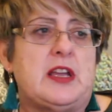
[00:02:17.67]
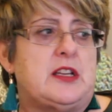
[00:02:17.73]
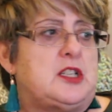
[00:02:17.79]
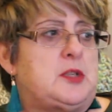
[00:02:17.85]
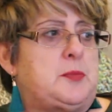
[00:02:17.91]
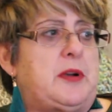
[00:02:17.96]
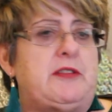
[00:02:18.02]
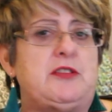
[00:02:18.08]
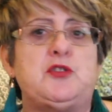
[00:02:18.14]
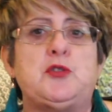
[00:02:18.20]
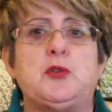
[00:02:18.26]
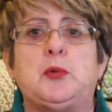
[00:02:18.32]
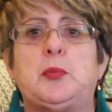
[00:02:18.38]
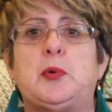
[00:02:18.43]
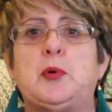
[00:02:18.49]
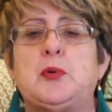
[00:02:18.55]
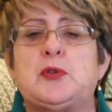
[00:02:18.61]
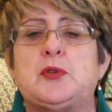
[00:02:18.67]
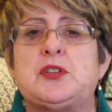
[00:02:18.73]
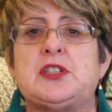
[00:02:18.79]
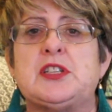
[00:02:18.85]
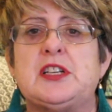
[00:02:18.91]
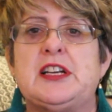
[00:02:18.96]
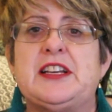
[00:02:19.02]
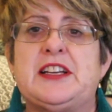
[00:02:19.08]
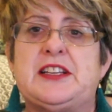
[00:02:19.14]
spiritual
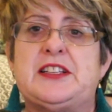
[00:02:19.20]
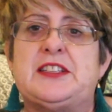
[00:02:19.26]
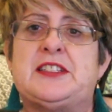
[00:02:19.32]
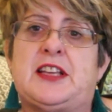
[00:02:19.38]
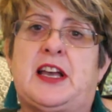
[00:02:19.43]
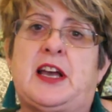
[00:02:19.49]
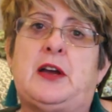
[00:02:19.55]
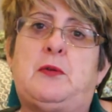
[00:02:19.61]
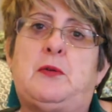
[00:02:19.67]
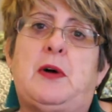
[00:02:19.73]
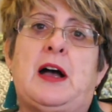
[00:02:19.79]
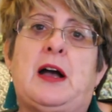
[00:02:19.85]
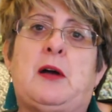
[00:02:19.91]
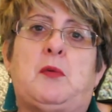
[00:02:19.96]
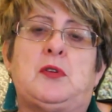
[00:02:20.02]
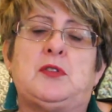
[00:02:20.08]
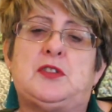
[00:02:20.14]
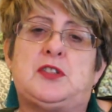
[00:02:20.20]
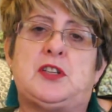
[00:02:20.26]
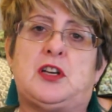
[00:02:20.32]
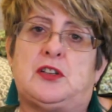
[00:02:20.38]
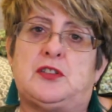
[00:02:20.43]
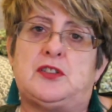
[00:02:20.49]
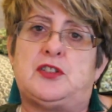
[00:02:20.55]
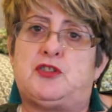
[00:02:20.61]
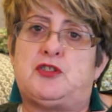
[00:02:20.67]
books, so I want to
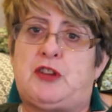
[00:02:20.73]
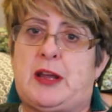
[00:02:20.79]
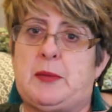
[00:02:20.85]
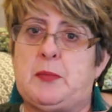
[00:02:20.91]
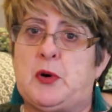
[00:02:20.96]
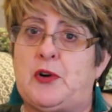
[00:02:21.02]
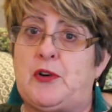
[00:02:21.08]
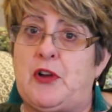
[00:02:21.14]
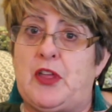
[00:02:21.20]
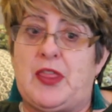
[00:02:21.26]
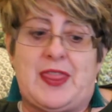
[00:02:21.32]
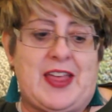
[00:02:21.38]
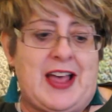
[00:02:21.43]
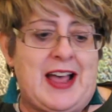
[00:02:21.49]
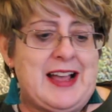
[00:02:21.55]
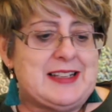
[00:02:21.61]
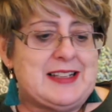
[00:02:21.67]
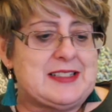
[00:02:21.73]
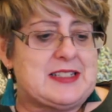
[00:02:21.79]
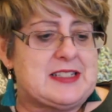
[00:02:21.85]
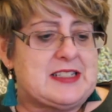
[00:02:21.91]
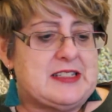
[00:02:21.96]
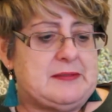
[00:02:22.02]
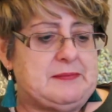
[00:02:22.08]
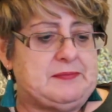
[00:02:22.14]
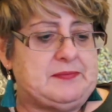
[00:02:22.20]
concentrate more on that.